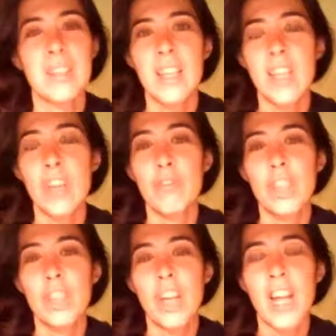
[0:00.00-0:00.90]
figure
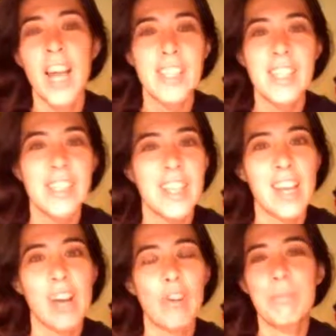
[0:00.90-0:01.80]
out how to stay
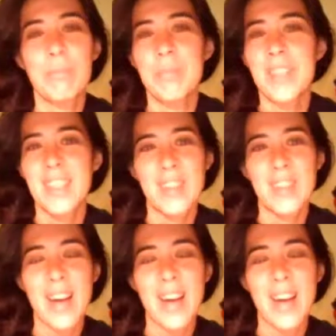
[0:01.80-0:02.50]
home, how